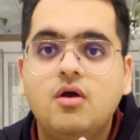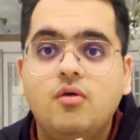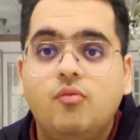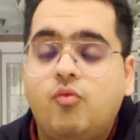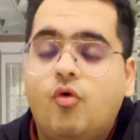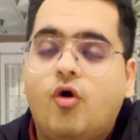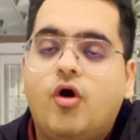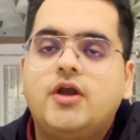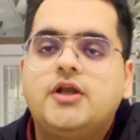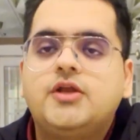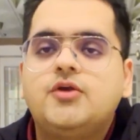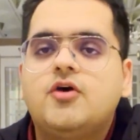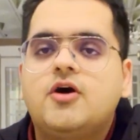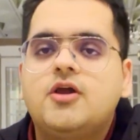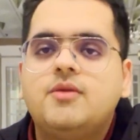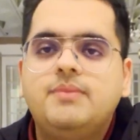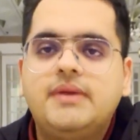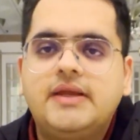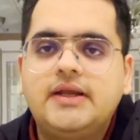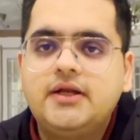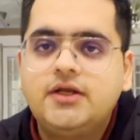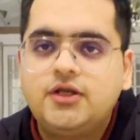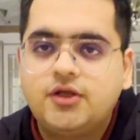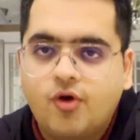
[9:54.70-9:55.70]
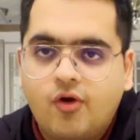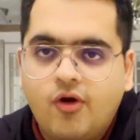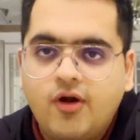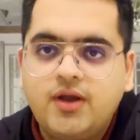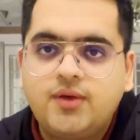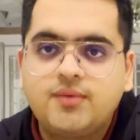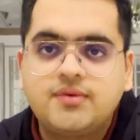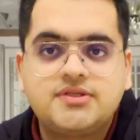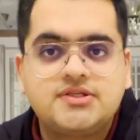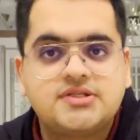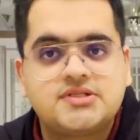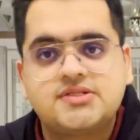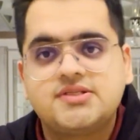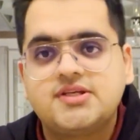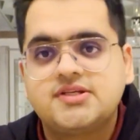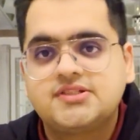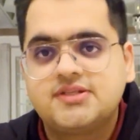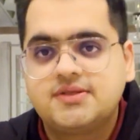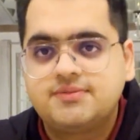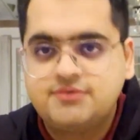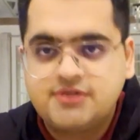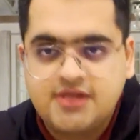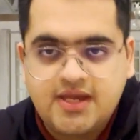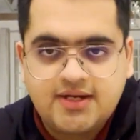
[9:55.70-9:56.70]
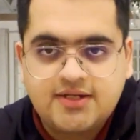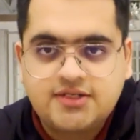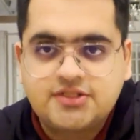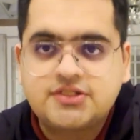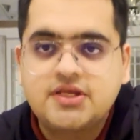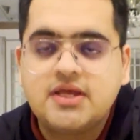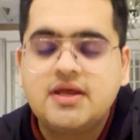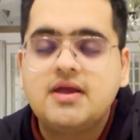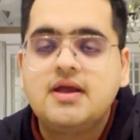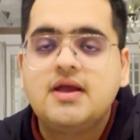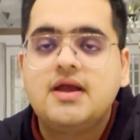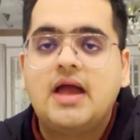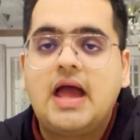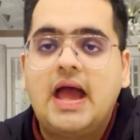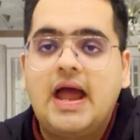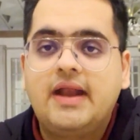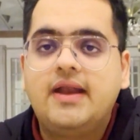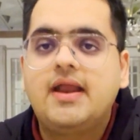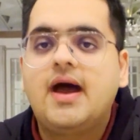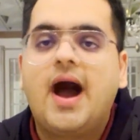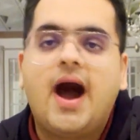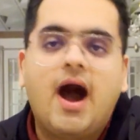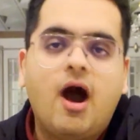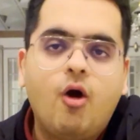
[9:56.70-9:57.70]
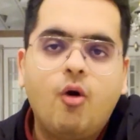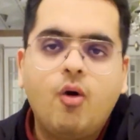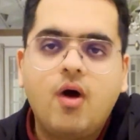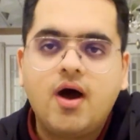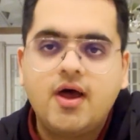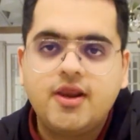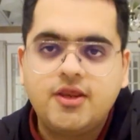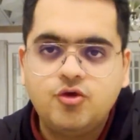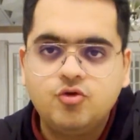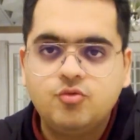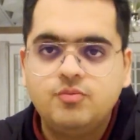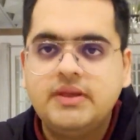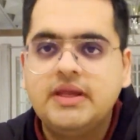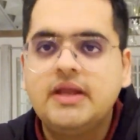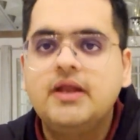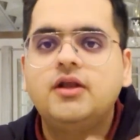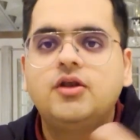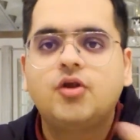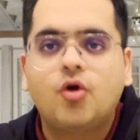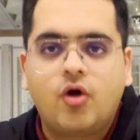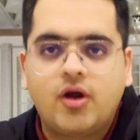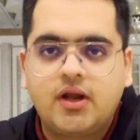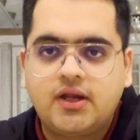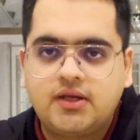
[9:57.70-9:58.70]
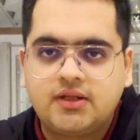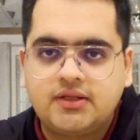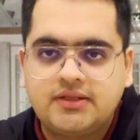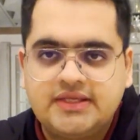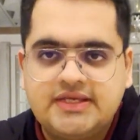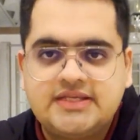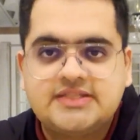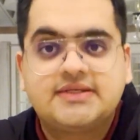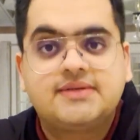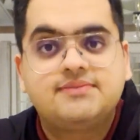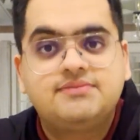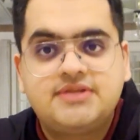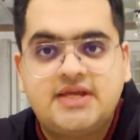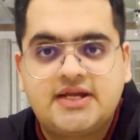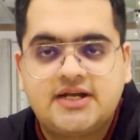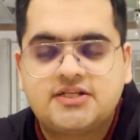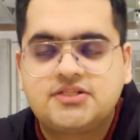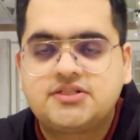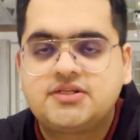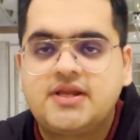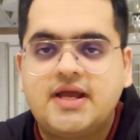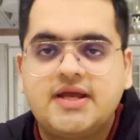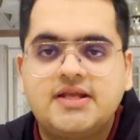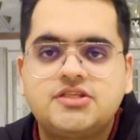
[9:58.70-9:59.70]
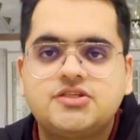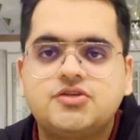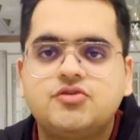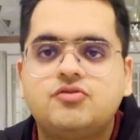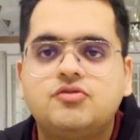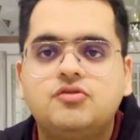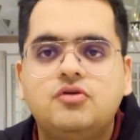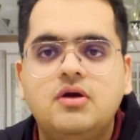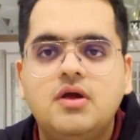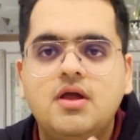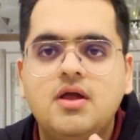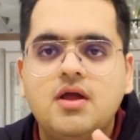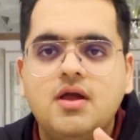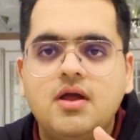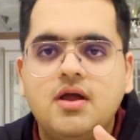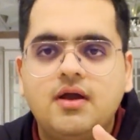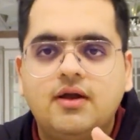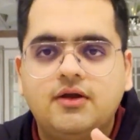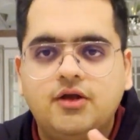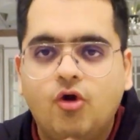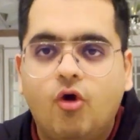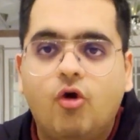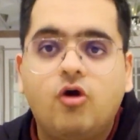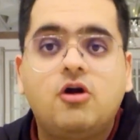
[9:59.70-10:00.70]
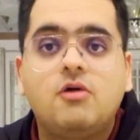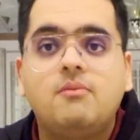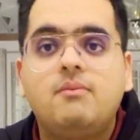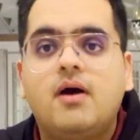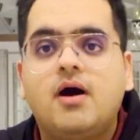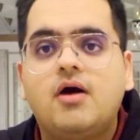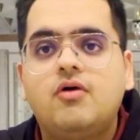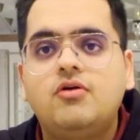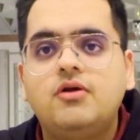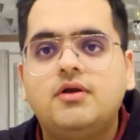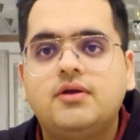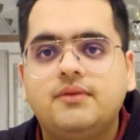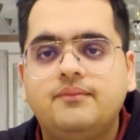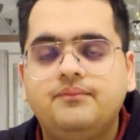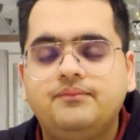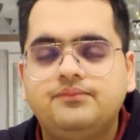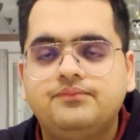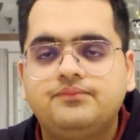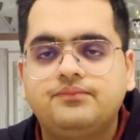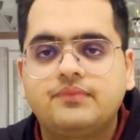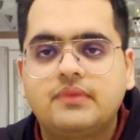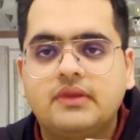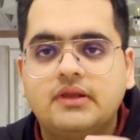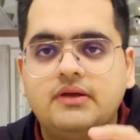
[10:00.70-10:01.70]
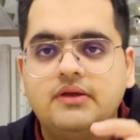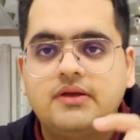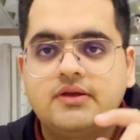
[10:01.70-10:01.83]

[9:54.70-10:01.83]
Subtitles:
what you are being taught, which is the subjects, and how are you being taught these subjects, right? So talk about